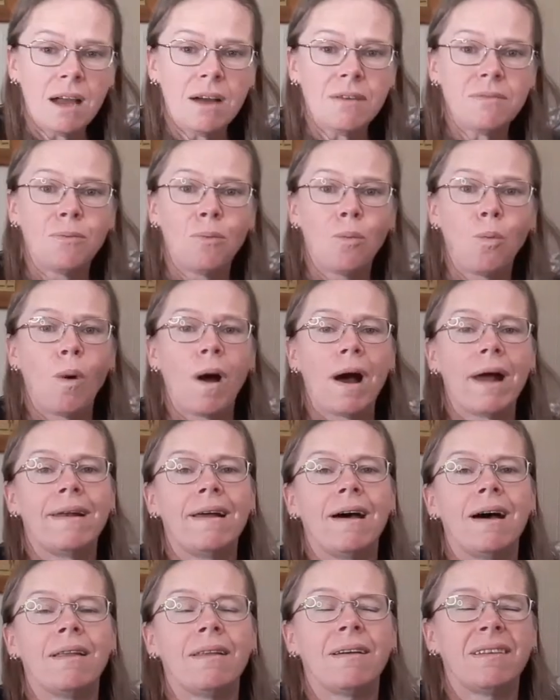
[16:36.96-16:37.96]
have
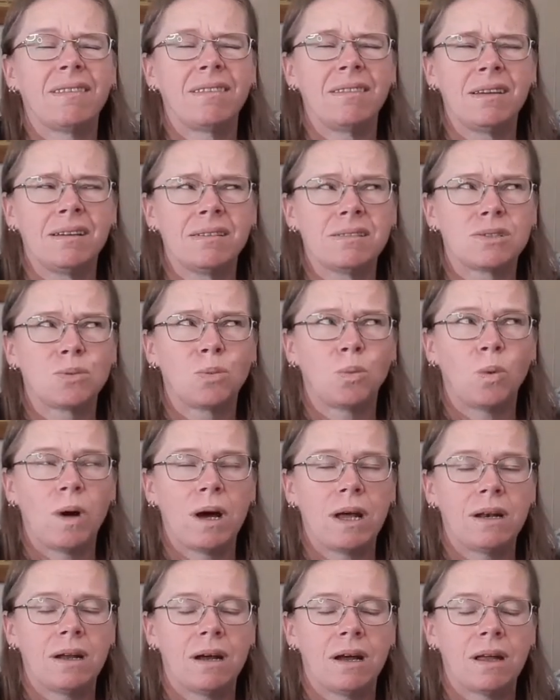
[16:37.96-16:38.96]
I think it's
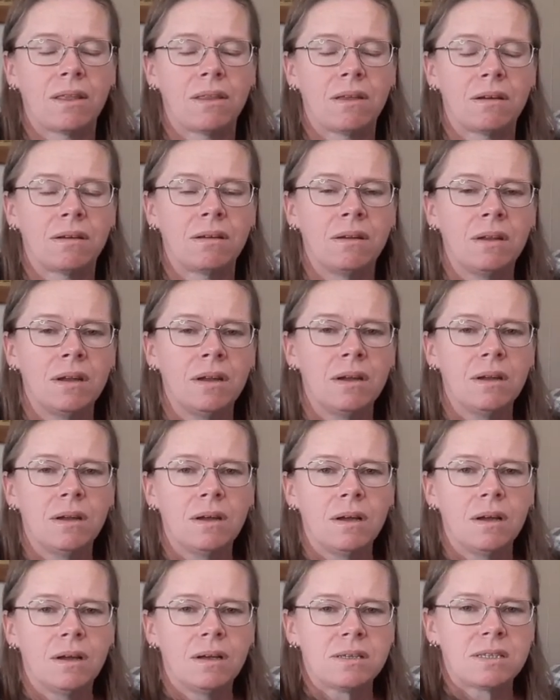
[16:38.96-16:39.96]
one other
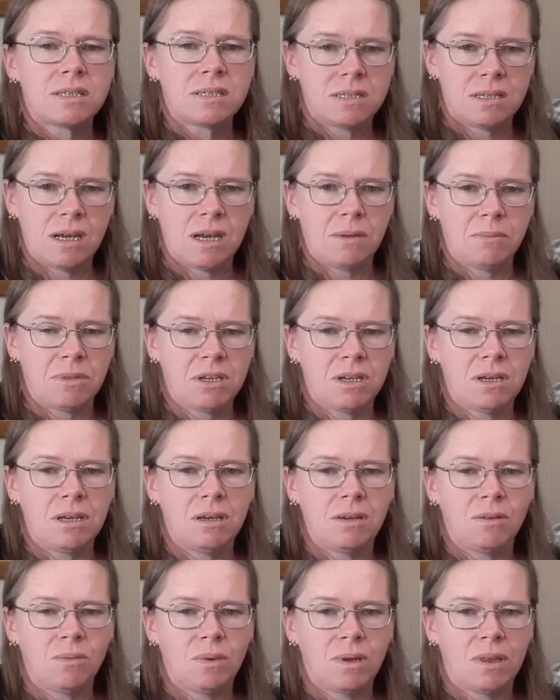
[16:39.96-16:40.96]
stamped
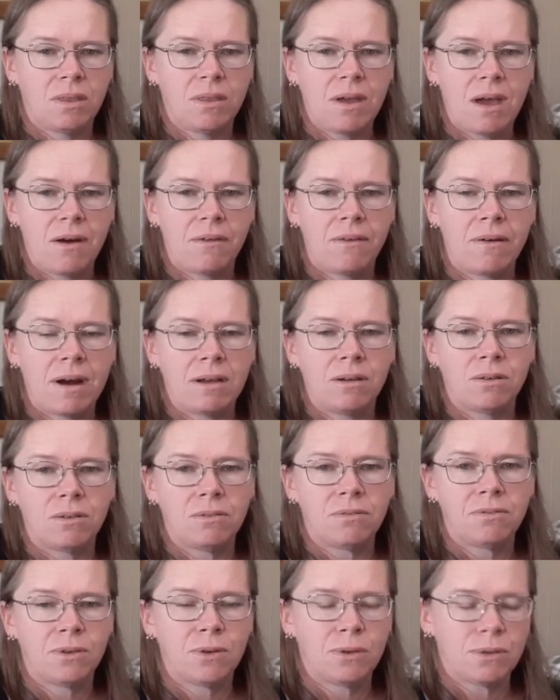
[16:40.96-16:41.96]
kit with that rayon
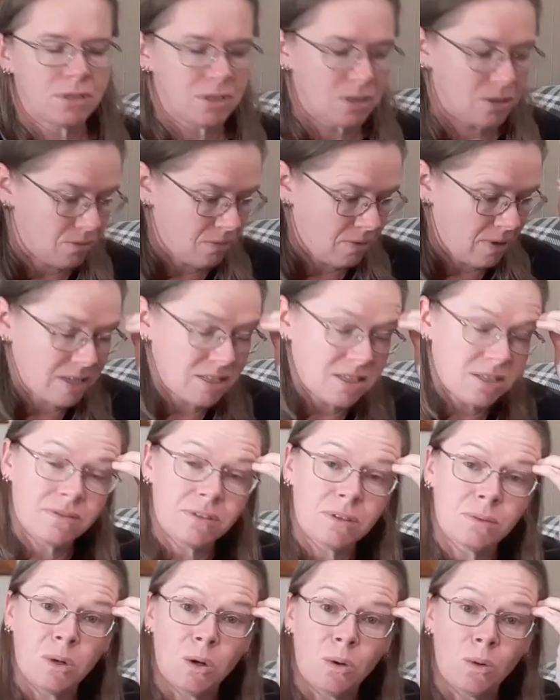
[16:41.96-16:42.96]
floss. The rest of
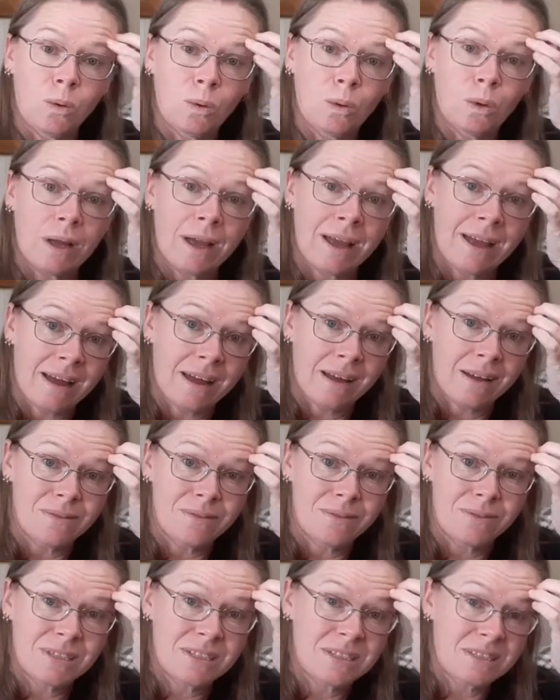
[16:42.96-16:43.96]
them all have
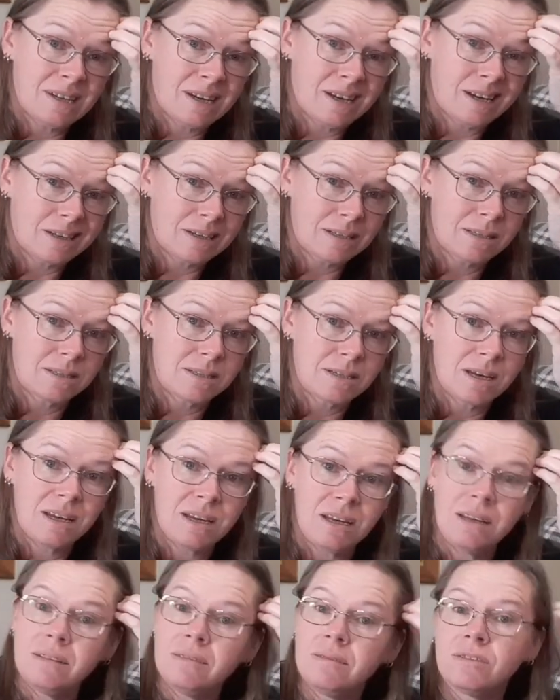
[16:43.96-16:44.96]

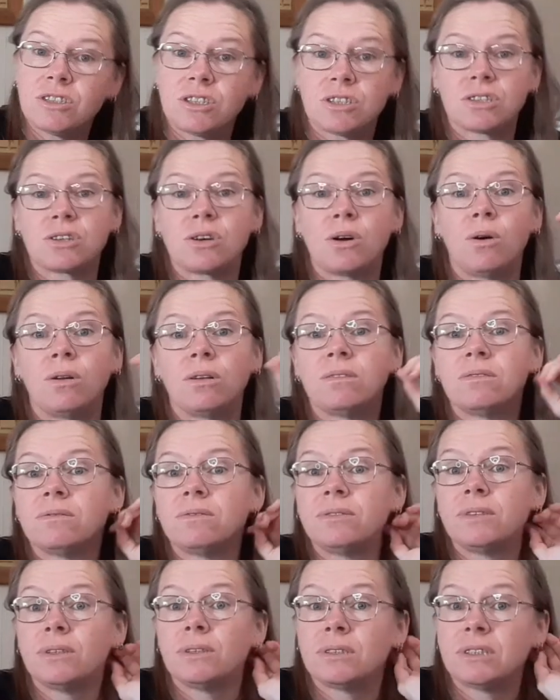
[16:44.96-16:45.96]
CXC, just cotton
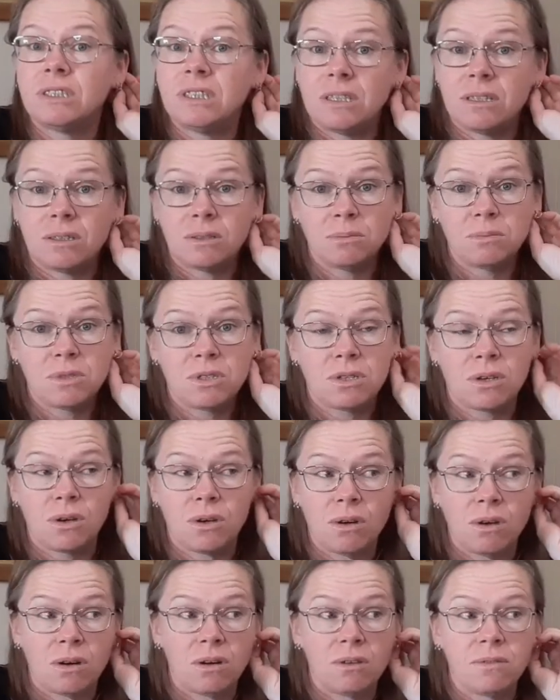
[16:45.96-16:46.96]
floss in them, so
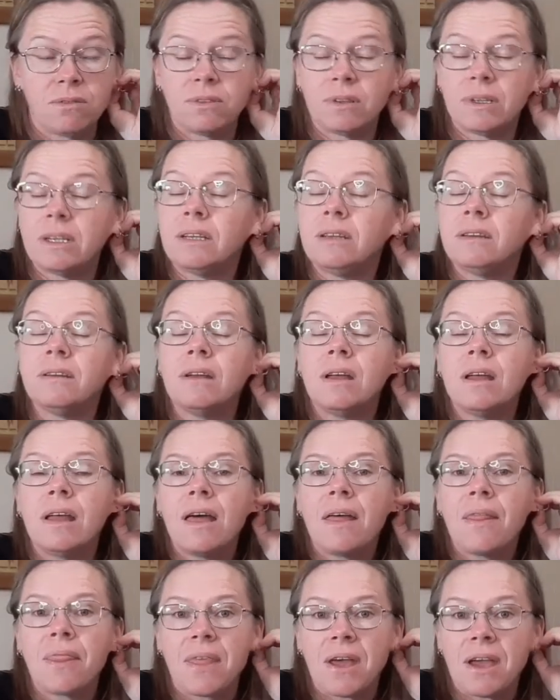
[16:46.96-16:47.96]
hopefully
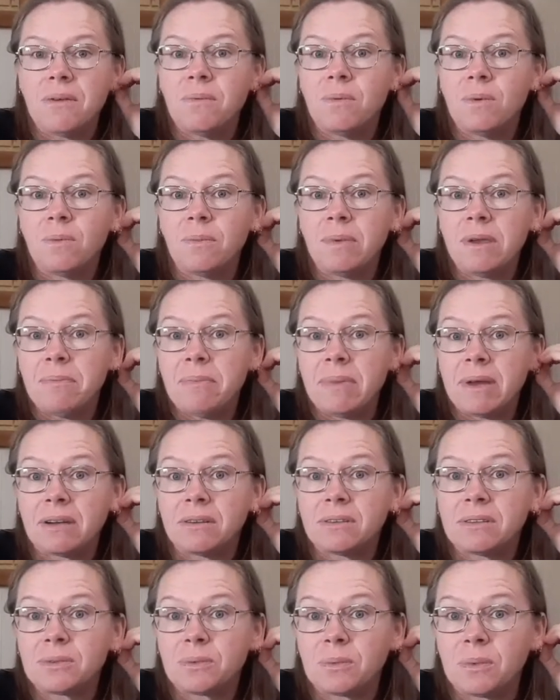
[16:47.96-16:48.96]
they will be
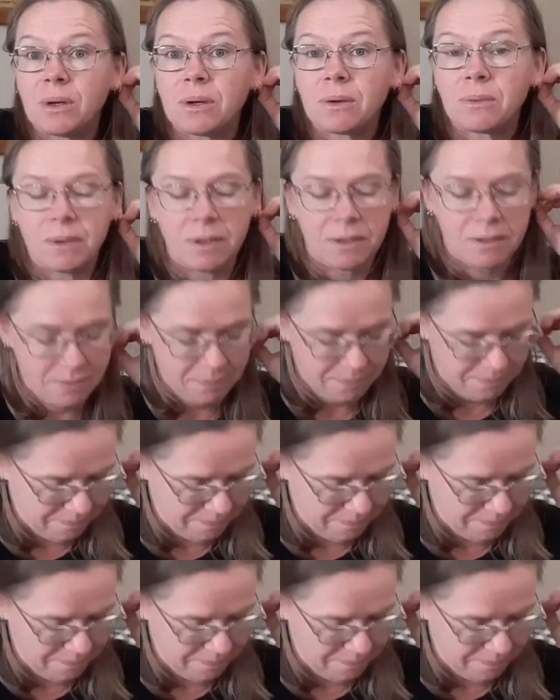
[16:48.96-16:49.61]
better to work with.